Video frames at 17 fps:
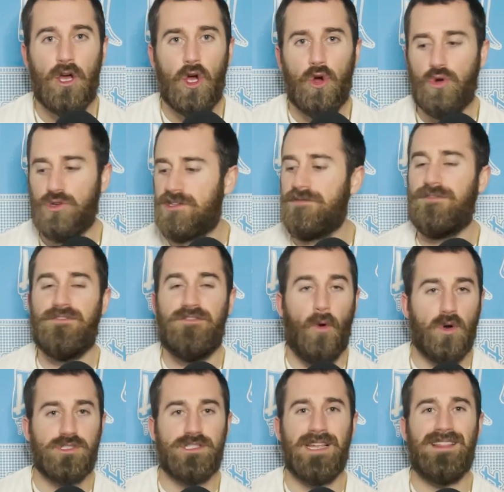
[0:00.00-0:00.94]
who's
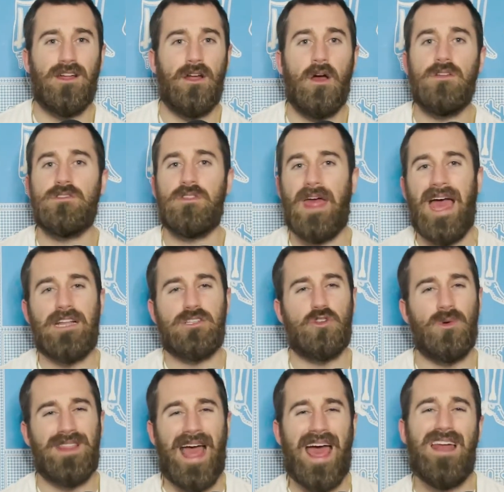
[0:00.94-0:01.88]
enforcing so
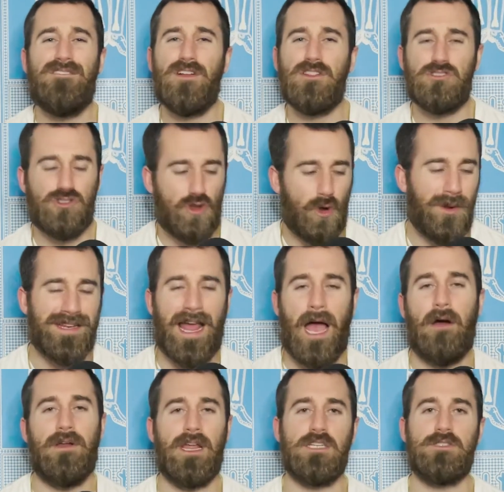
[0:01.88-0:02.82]
what the NFL is doing
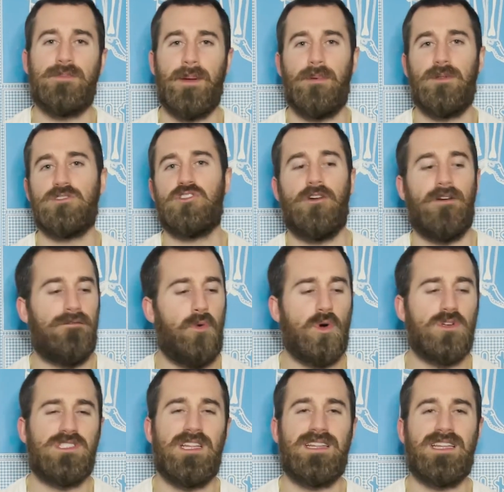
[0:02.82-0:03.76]
nowadays, people, is they're
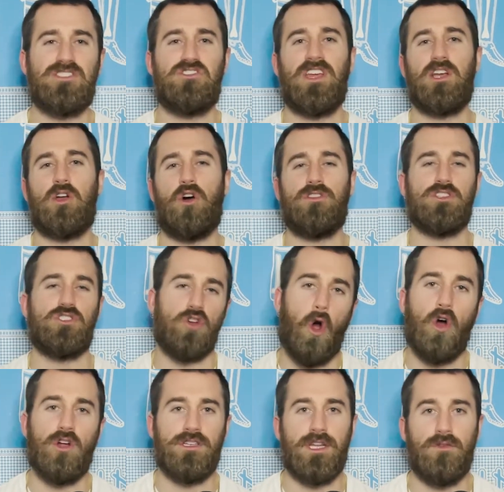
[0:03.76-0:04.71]
enforcing this thing called the
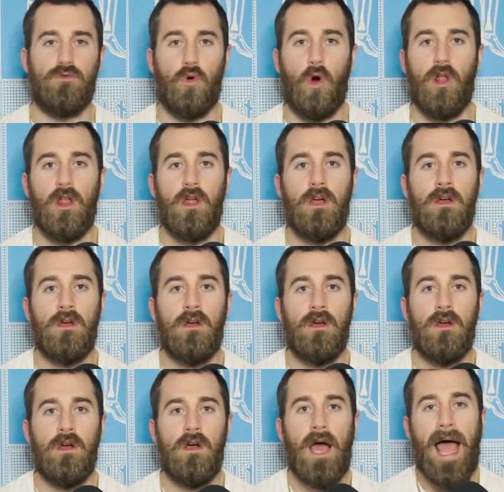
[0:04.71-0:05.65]
taunting rule.
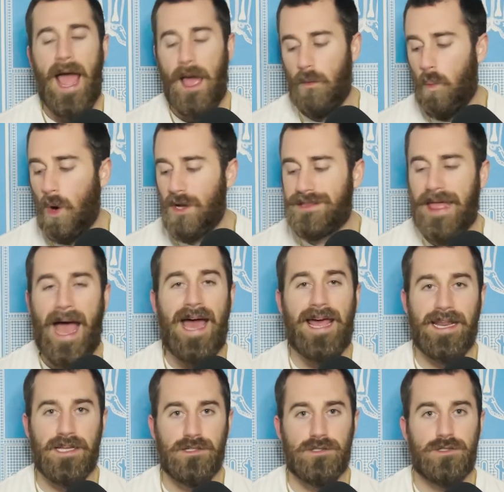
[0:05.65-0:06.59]
And what
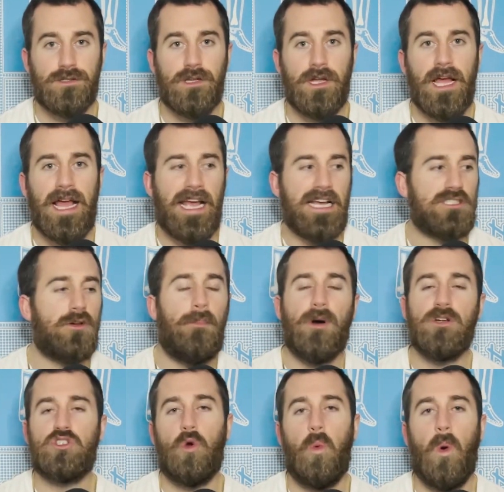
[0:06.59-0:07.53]
that is a
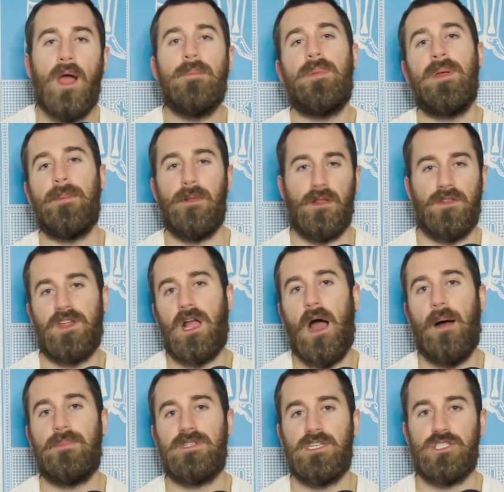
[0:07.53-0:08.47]
bunch of white people on the
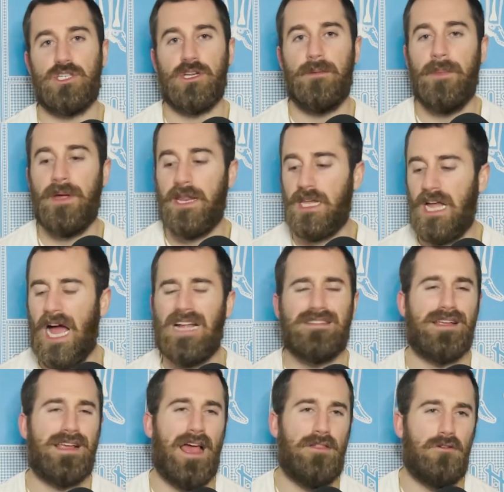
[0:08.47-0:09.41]
competition committee got
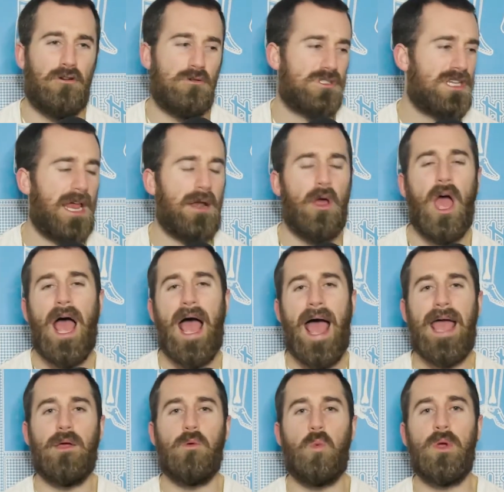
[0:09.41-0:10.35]
together and said,
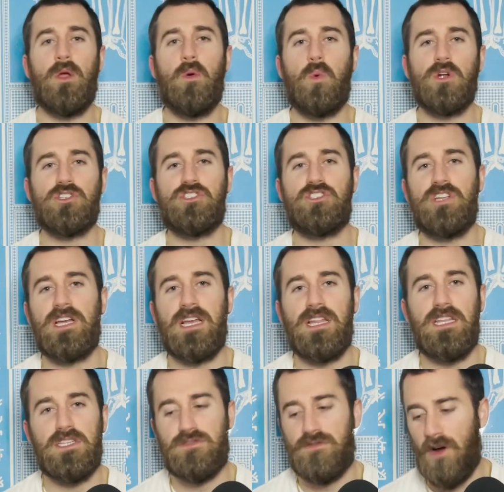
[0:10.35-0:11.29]
hey, we're sick of
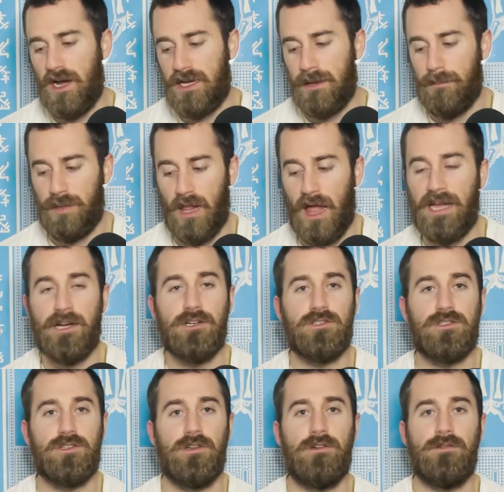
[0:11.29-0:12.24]
these fucking
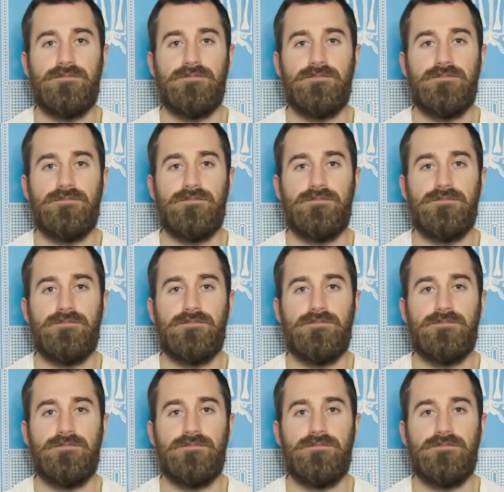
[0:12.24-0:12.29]
players